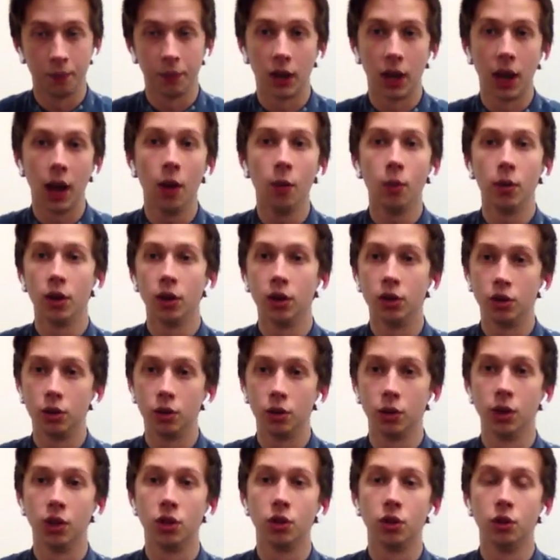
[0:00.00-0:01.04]
Okay, when you're
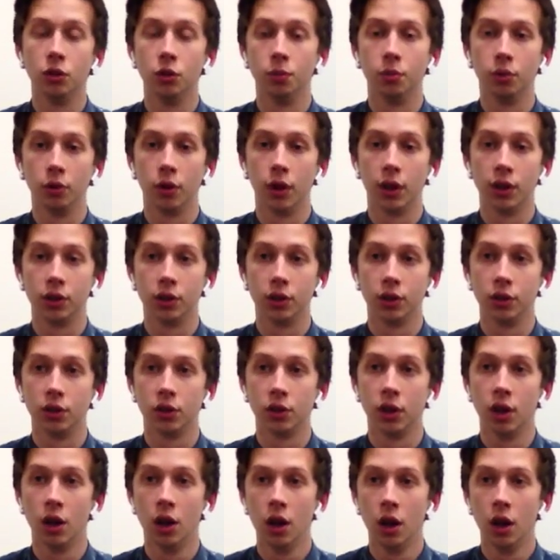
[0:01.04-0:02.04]
doing two progressions.